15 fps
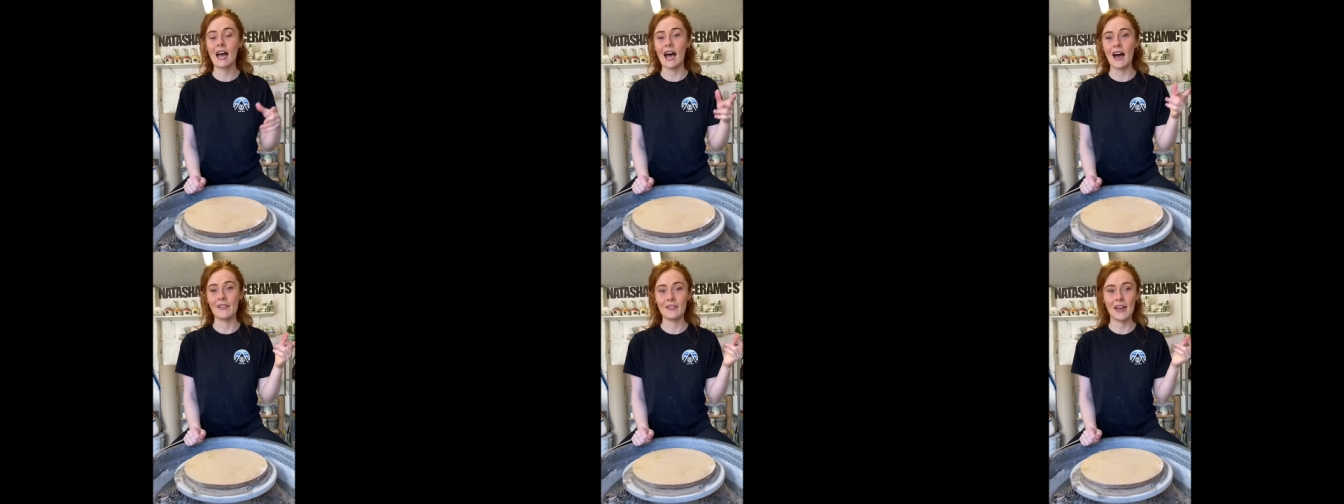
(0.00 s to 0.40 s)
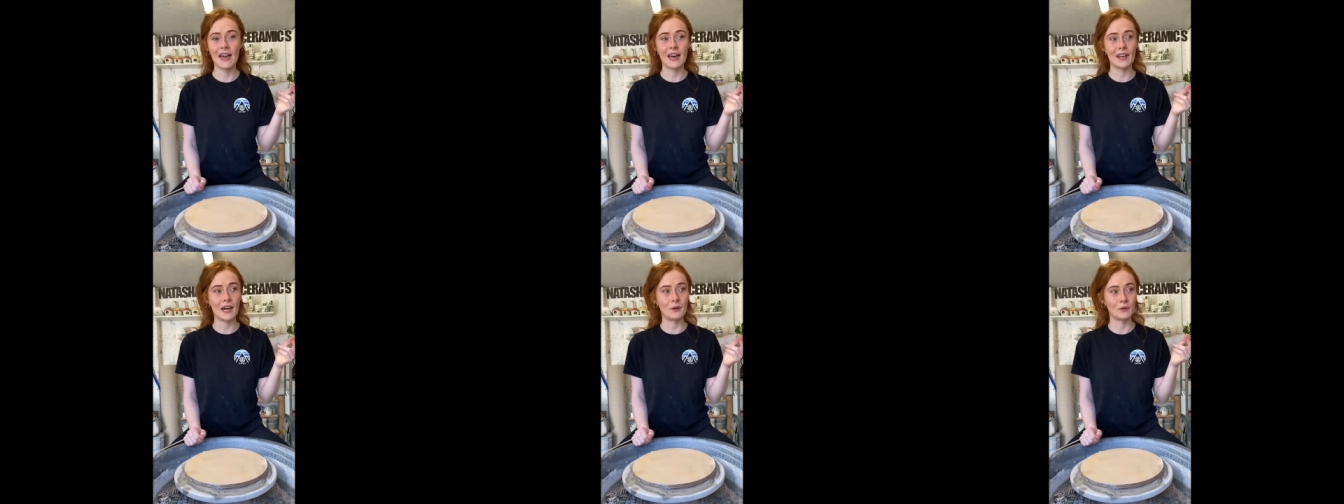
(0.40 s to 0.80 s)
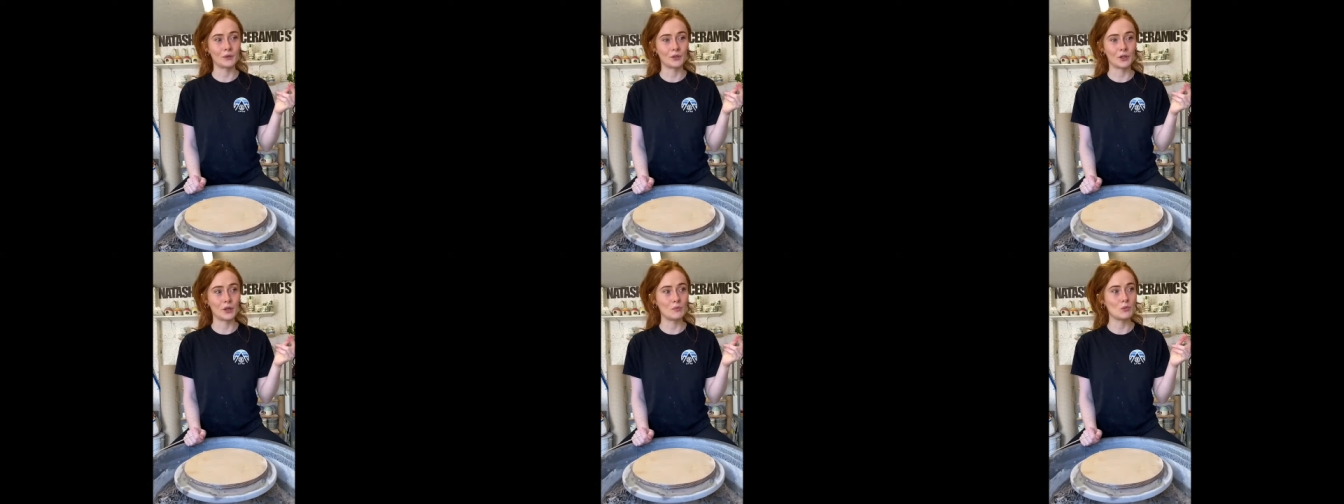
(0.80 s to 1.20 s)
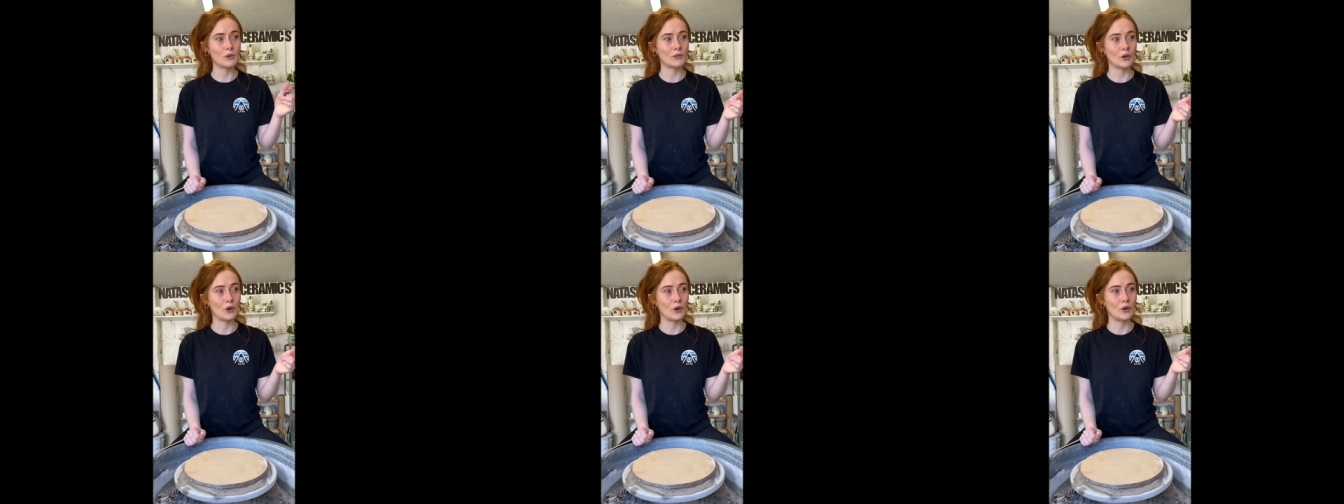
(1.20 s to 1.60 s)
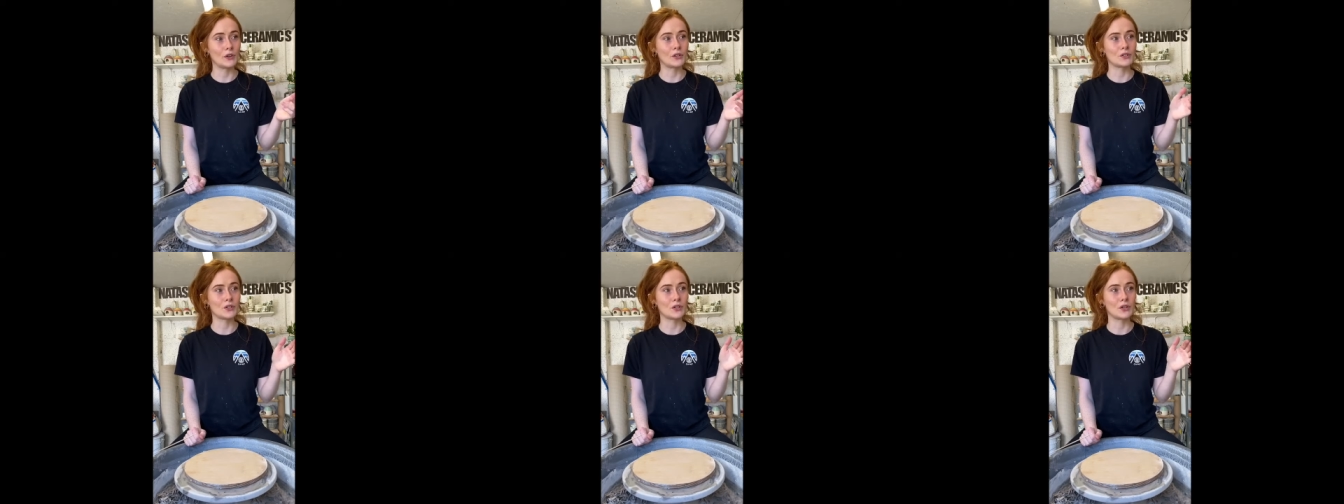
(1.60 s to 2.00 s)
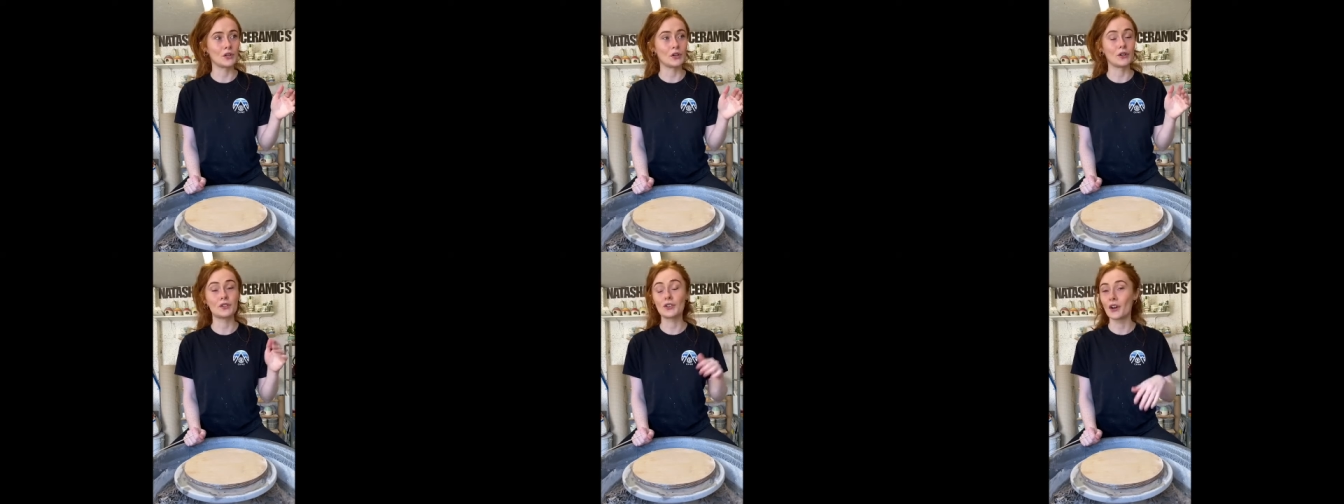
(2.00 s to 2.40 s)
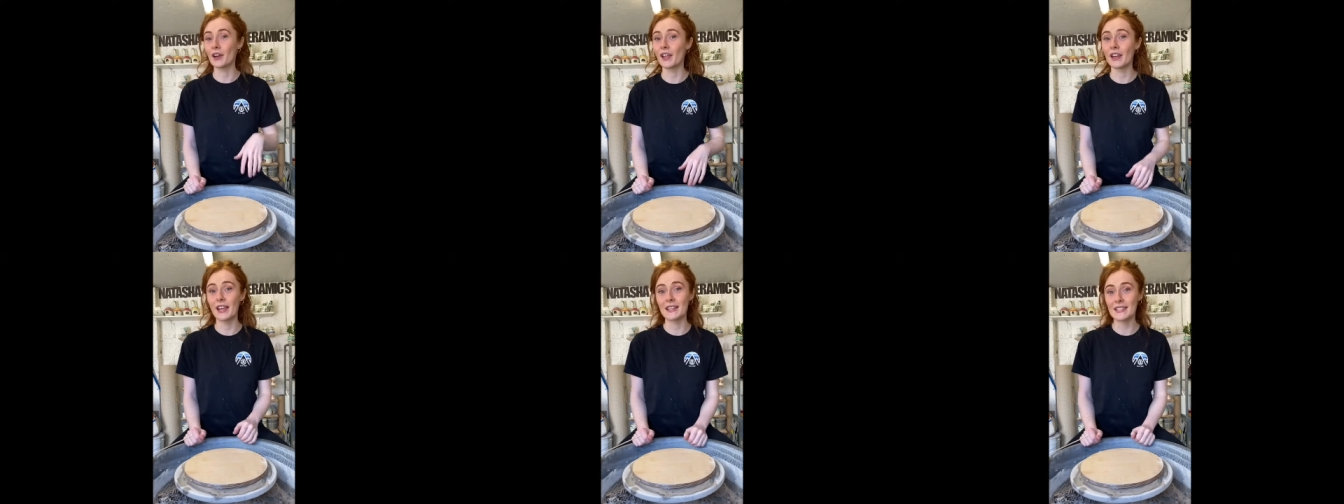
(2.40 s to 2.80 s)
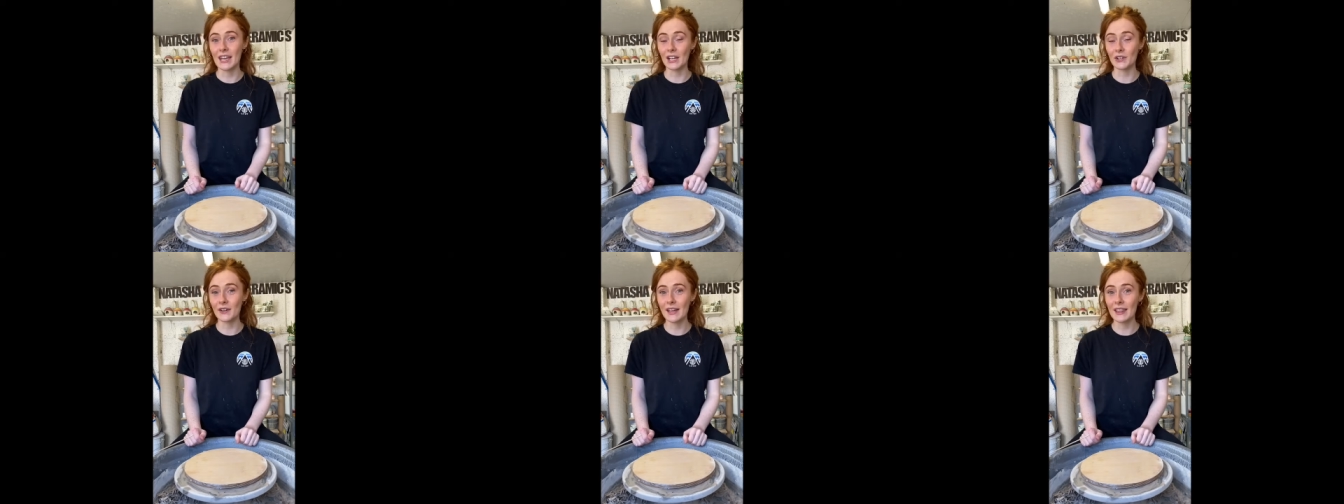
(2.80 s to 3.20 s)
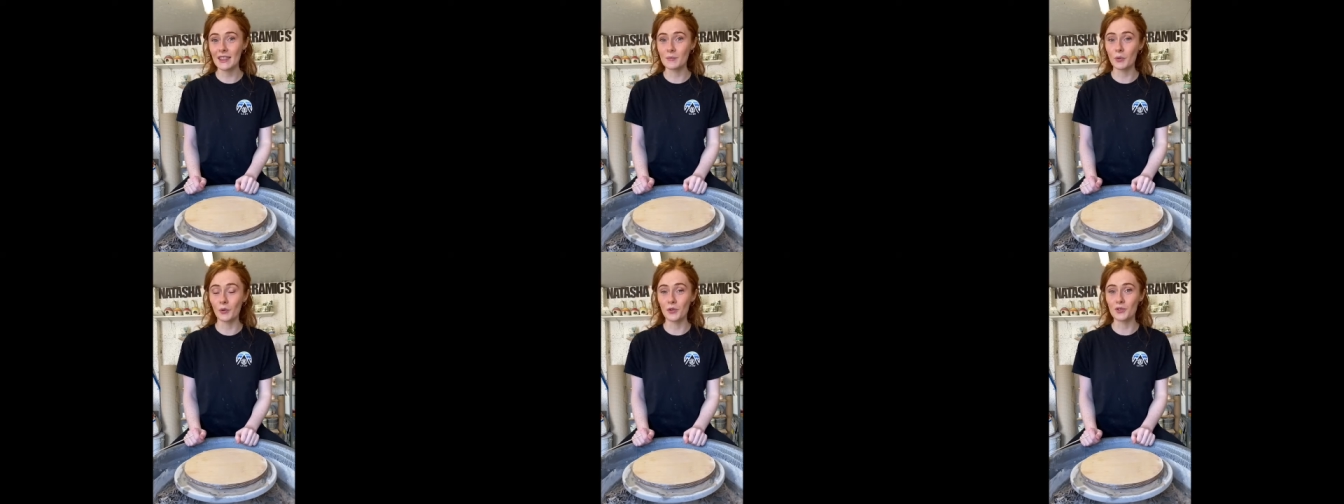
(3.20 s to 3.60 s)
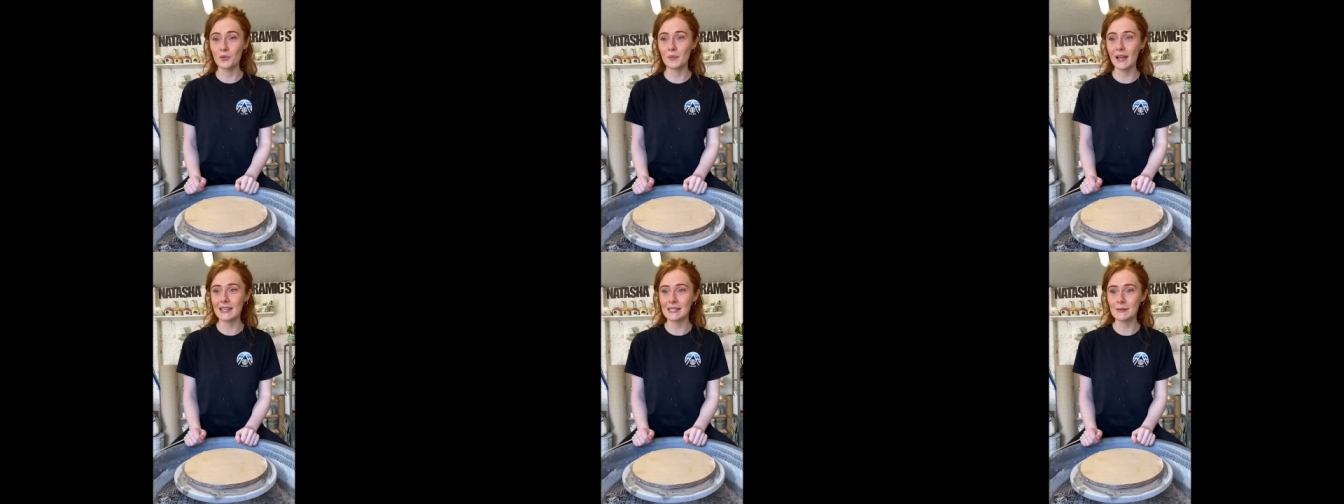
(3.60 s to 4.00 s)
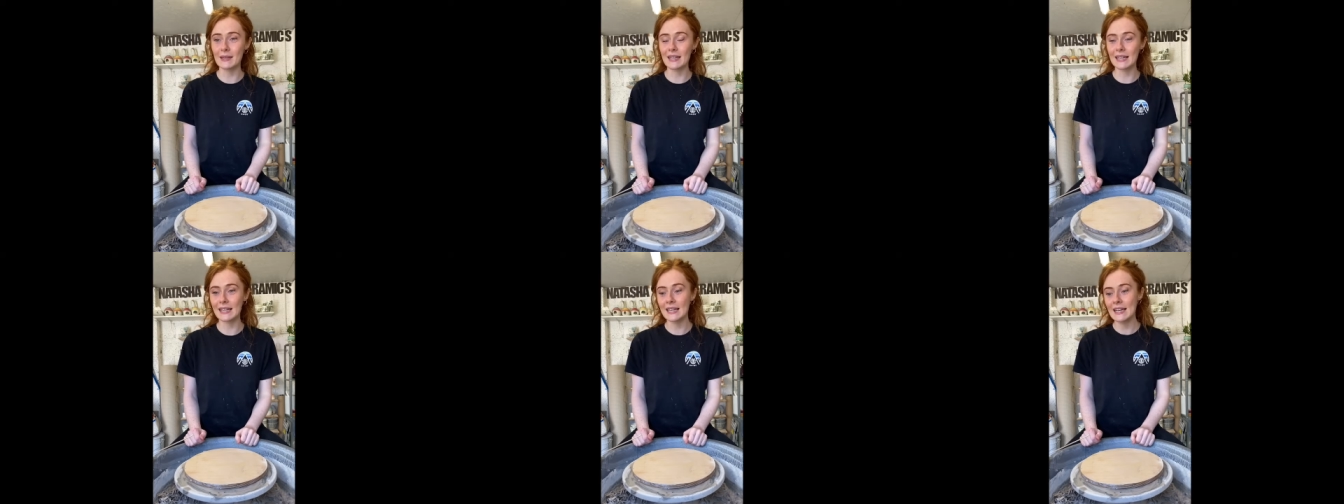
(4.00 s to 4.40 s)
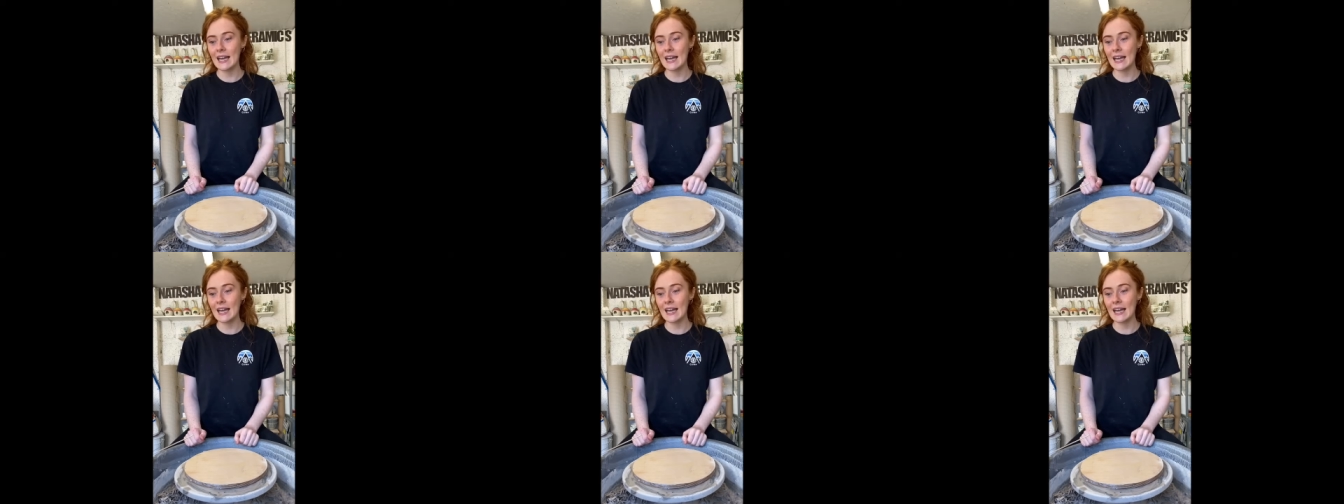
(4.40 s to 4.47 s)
and then I'm going to move on to turning and decorating the bowls from last week,